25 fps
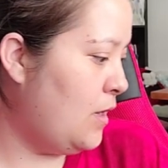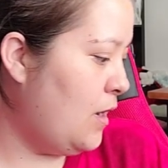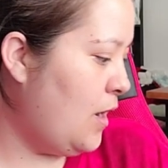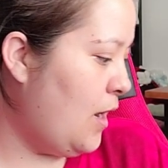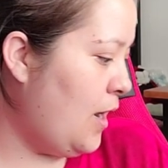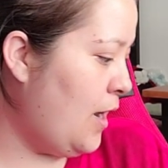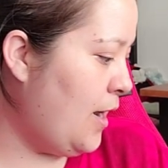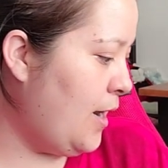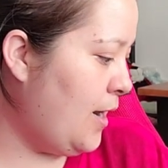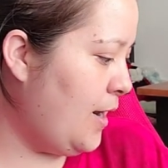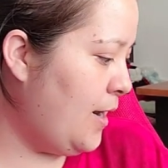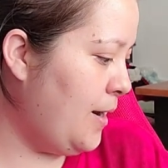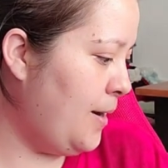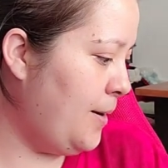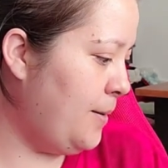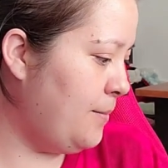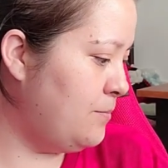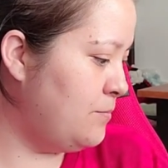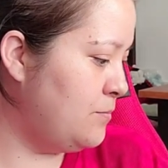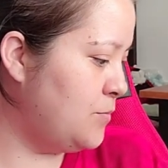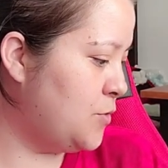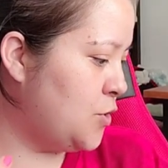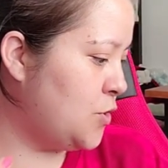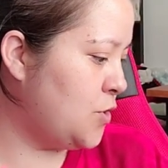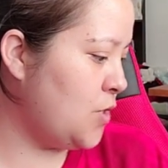
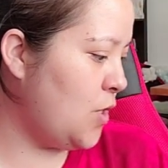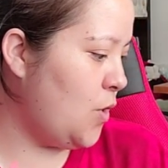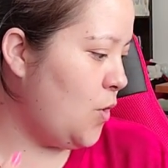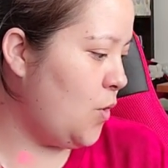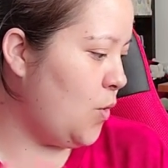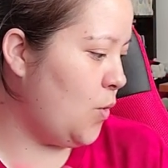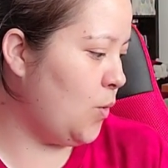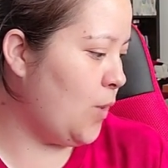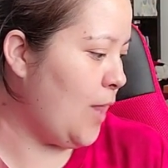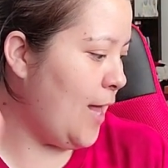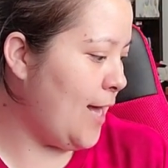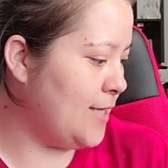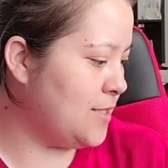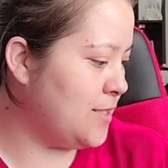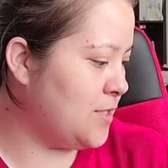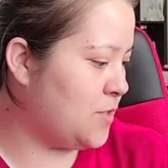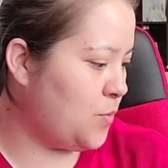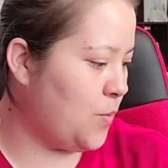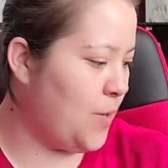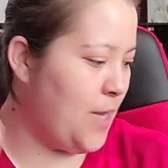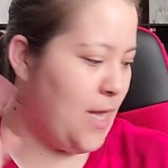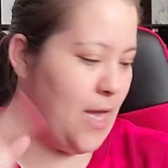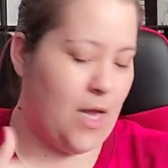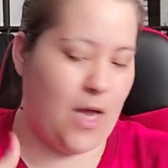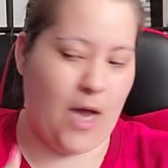Um, so last
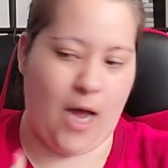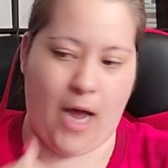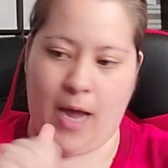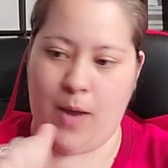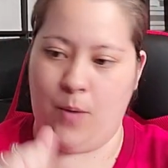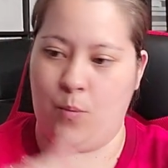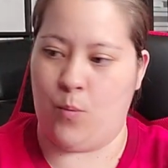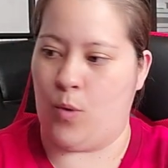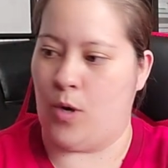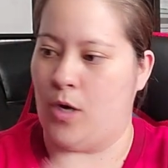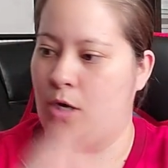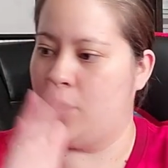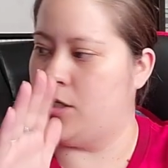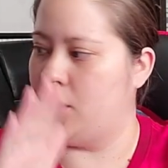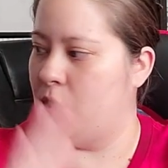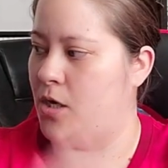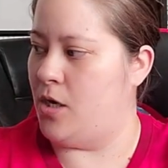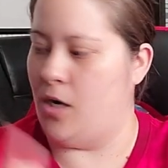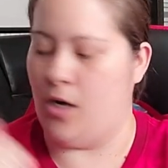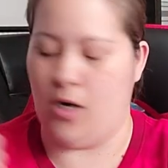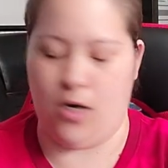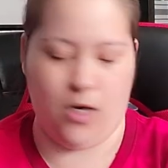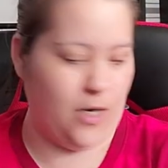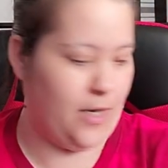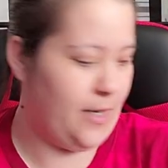week I worked
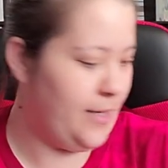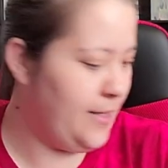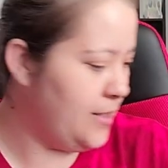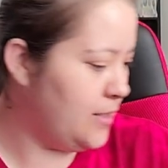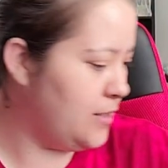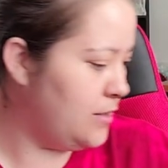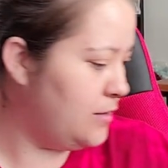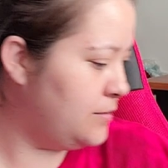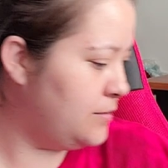on